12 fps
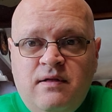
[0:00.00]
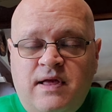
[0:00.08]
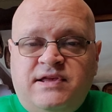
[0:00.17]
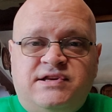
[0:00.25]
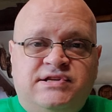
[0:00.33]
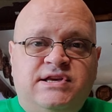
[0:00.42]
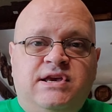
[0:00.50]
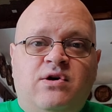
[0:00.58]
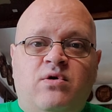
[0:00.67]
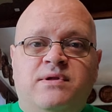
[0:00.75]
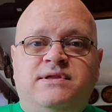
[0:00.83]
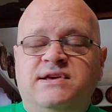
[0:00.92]
Like the
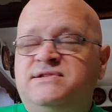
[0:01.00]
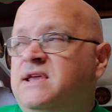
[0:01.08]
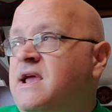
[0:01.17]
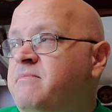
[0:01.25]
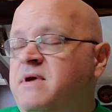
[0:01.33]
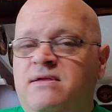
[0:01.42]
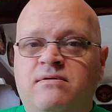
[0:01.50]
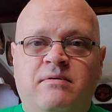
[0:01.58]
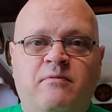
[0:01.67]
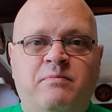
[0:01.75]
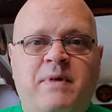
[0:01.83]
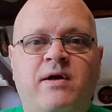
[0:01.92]
CEO of Disney. I mean,
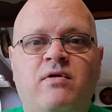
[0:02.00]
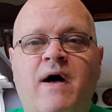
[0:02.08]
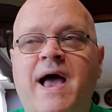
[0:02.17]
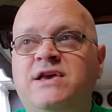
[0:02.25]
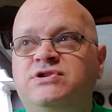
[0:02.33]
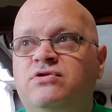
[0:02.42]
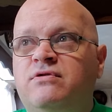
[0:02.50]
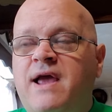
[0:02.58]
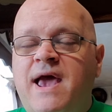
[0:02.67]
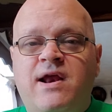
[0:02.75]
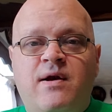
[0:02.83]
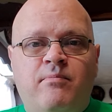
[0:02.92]
when Michael Eisner
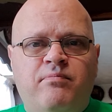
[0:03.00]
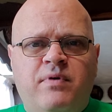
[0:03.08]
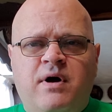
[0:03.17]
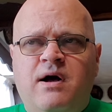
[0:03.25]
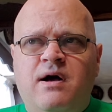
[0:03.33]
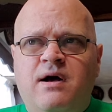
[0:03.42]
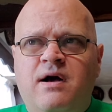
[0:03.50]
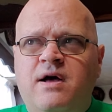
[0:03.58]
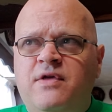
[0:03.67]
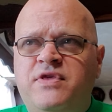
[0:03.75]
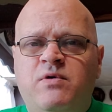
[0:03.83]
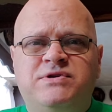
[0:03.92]
had an, um, uh, uh,
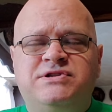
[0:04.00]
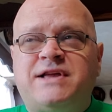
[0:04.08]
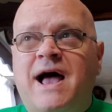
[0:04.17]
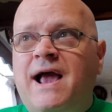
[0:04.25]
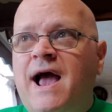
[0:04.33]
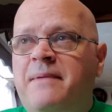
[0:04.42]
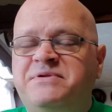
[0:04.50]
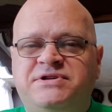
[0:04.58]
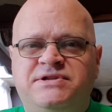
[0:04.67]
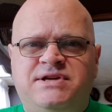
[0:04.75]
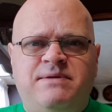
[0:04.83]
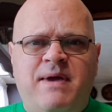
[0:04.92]
a thing with stock
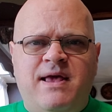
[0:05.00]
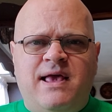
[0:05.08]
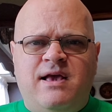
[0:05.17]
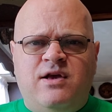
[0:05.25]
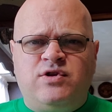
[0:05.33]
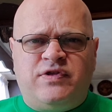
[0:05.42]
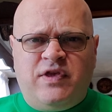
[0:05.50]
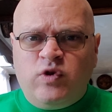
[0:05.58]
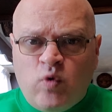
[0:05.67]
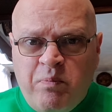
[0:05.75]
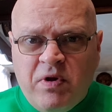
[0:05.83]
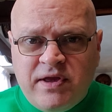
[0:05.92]
options, he made like
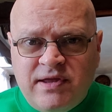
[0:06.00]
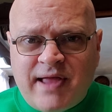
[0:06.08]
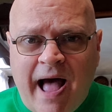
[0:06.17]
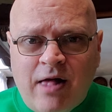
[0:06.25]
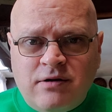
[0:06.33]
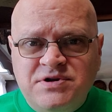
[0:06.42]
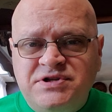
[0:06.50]
$2 billion. I